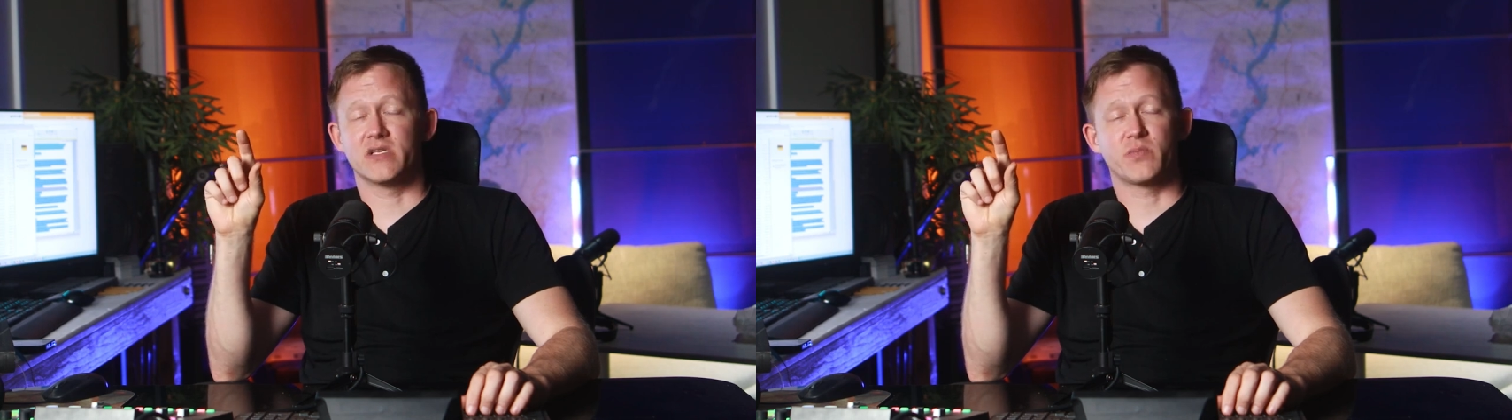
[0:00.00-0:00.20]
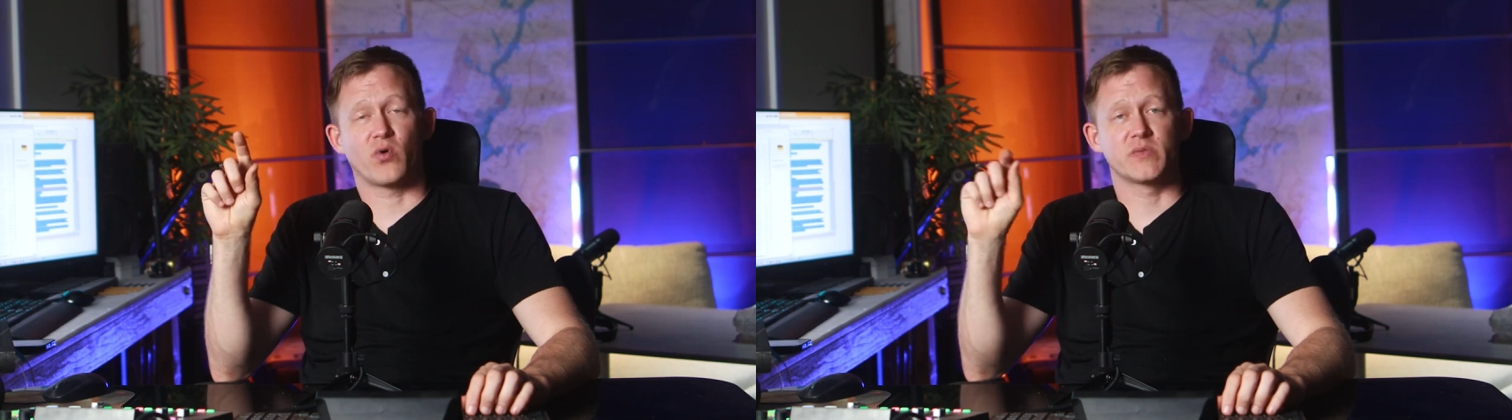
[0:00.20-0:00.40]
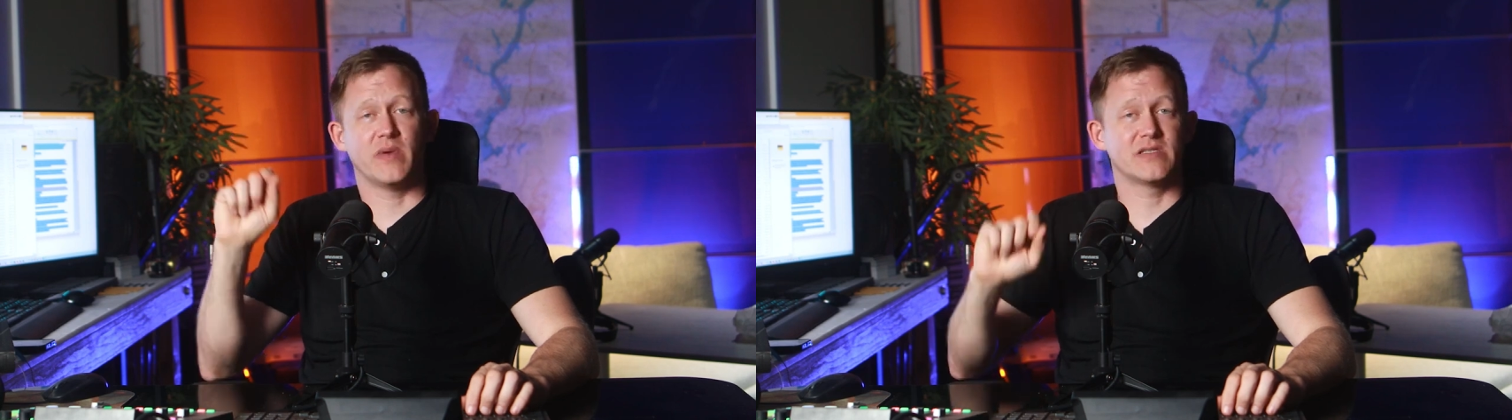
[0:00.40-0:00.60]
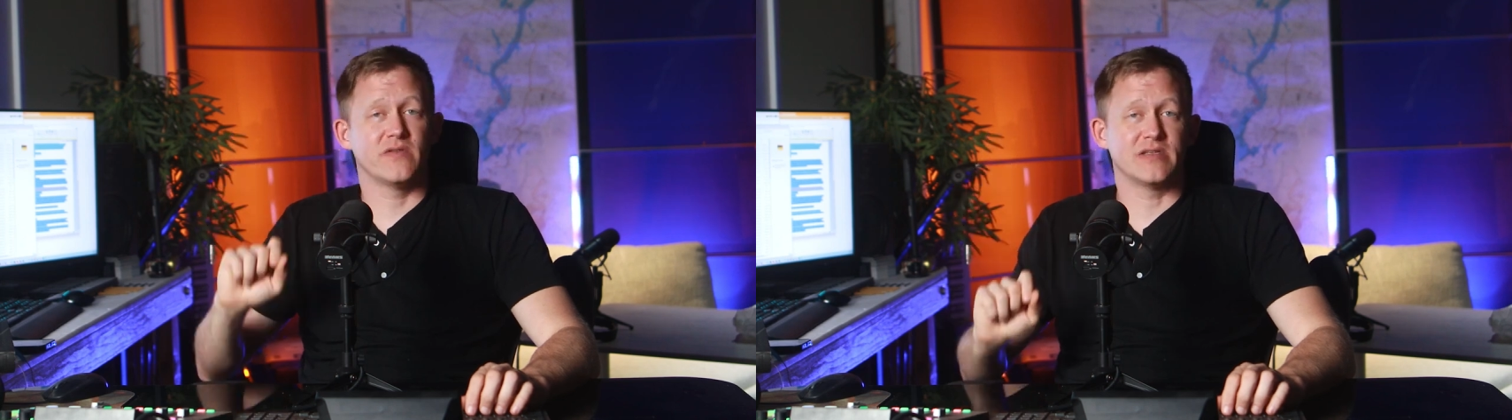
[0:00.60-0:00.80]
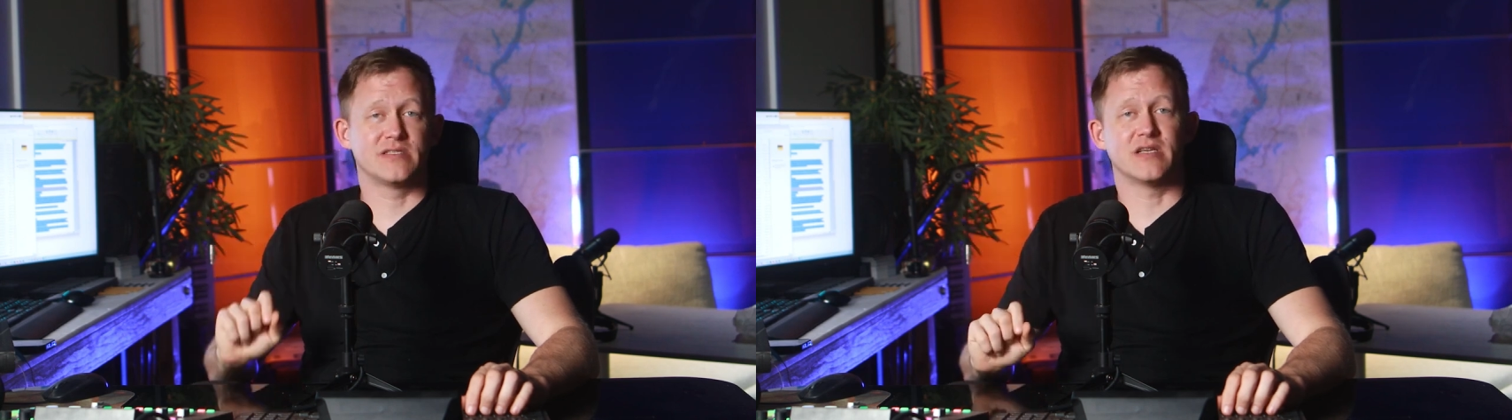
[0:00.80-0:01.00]
it's more
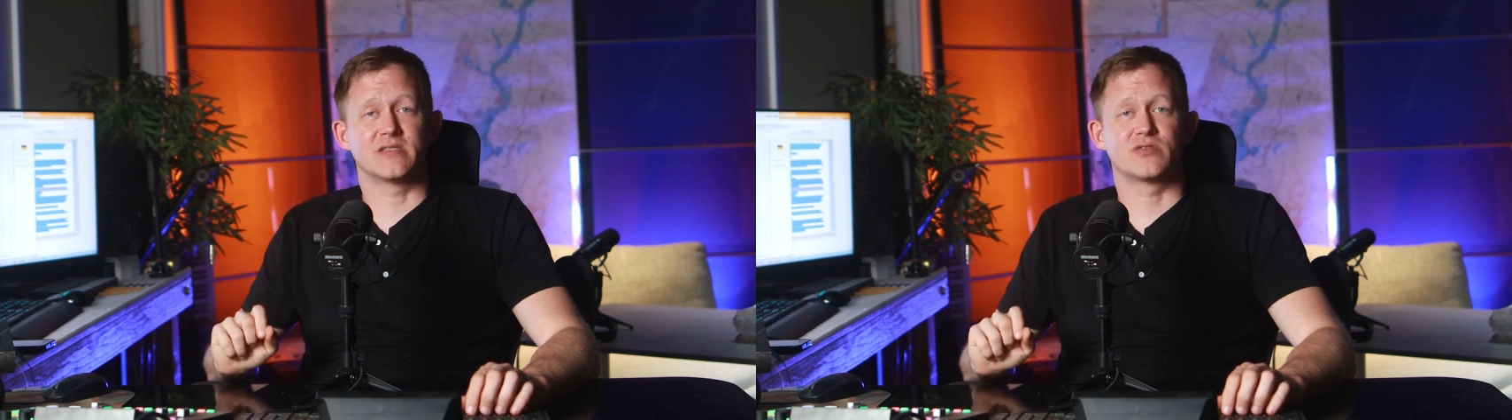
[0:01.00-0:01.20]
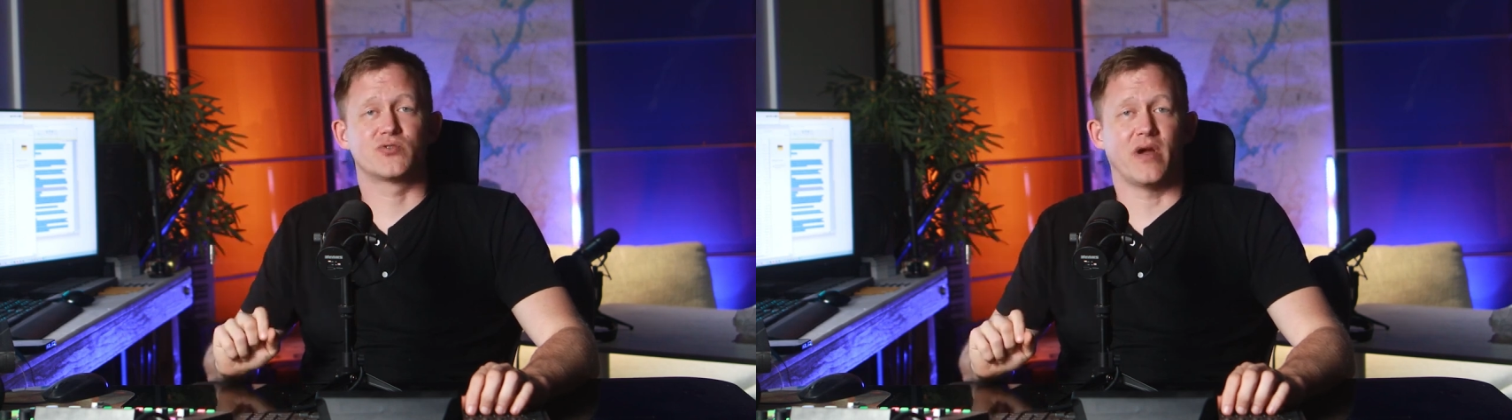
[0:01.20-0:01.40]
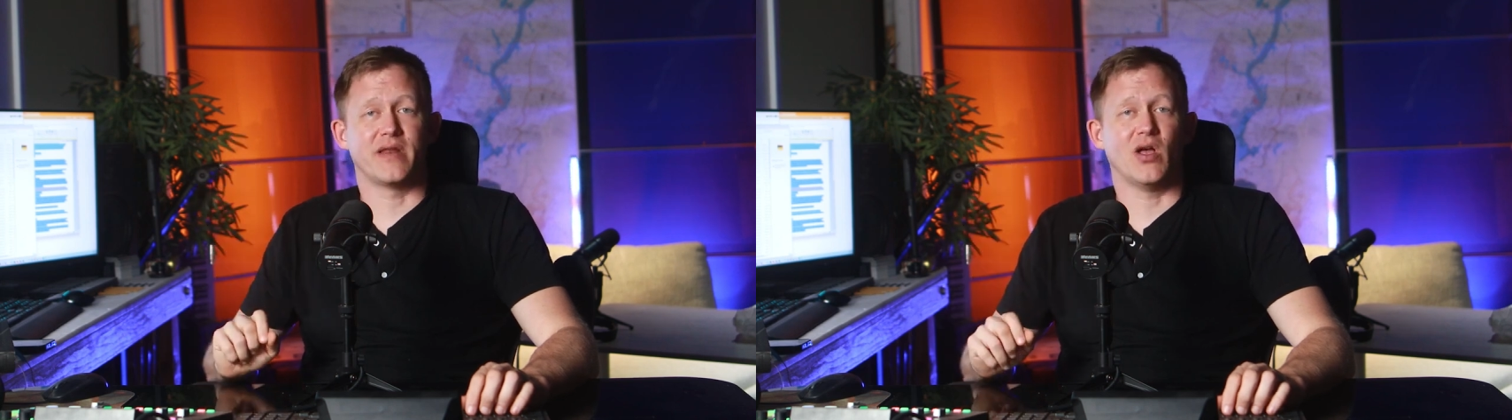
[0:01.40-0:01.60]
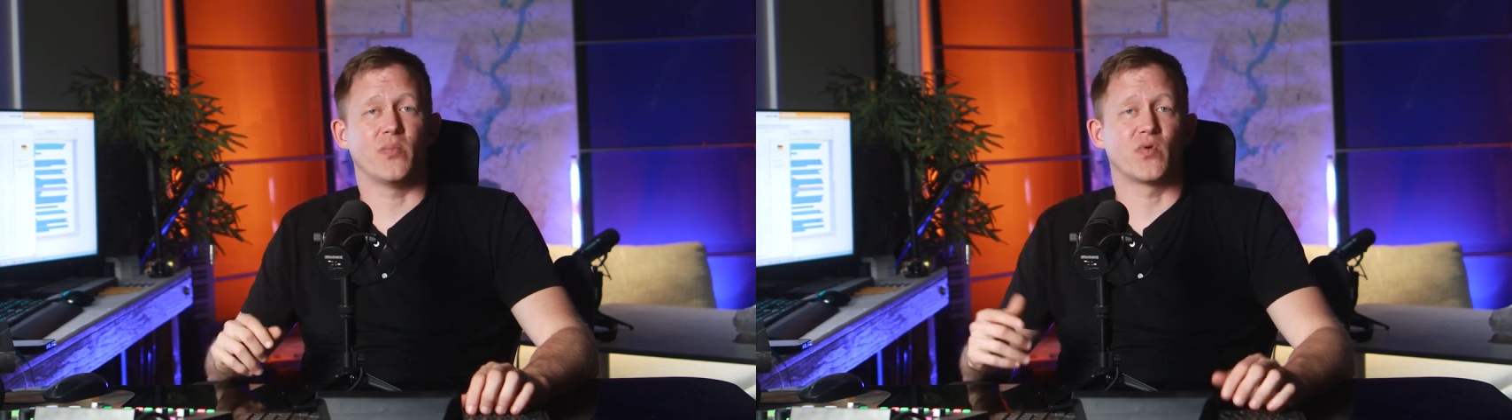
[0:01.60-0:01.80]
expensive. It's just trying to help their